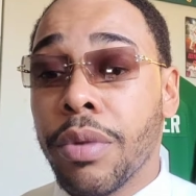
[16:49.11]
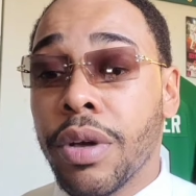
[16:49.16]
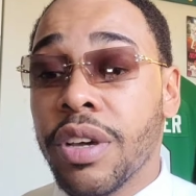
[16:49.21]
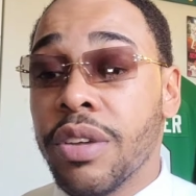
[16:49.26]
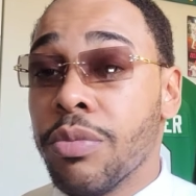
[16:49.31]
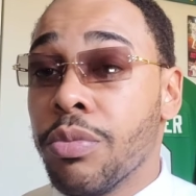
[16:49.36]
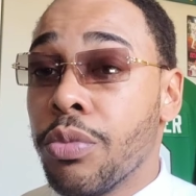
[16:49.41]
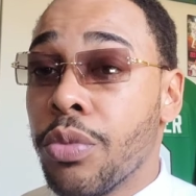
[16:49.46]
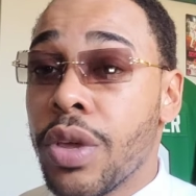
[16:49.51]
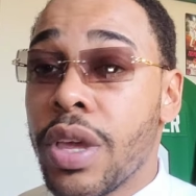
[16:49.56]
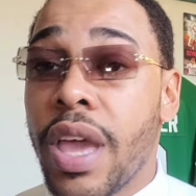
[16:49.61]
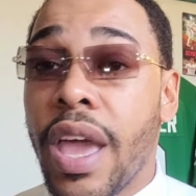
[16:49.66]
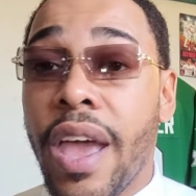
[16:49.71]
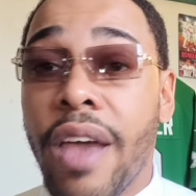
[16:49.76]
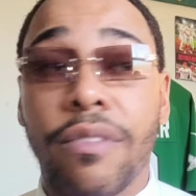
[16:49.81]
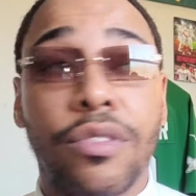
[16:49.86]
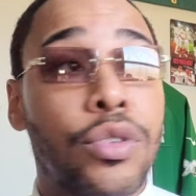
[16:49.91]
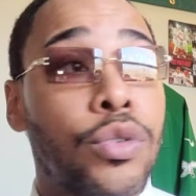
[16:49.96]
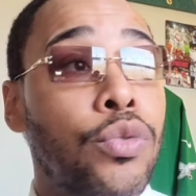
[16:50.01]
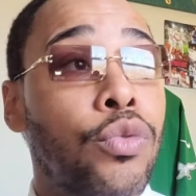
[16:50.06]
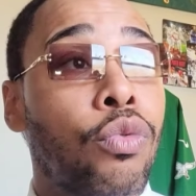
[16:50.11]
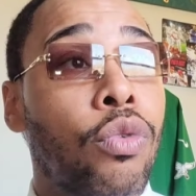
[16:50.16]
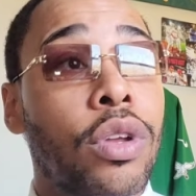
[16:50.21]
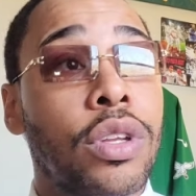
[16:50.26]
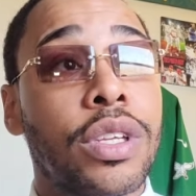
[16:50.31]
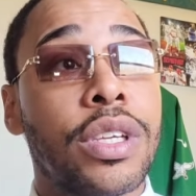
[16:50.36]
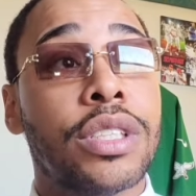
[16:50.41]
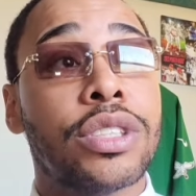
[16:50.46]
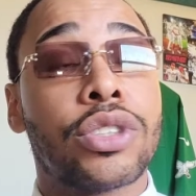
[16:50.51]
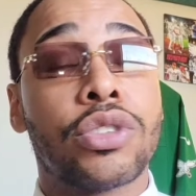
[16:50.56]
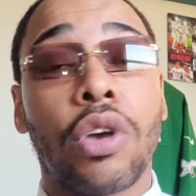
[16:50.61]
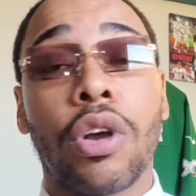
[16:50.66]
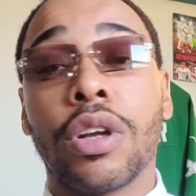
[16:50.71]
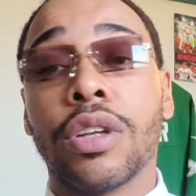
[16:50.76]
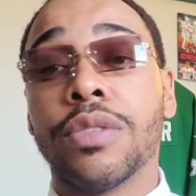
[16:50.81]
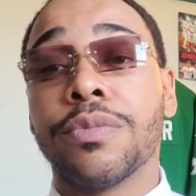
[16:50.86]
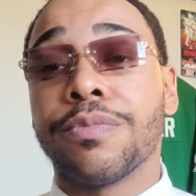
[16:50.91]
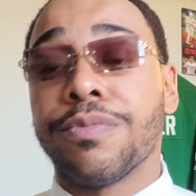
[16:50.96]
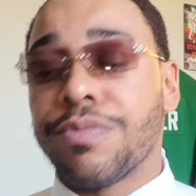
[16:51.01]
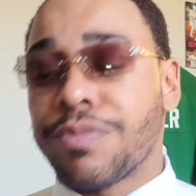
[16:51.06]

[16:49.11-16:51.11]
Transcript: But we have to really start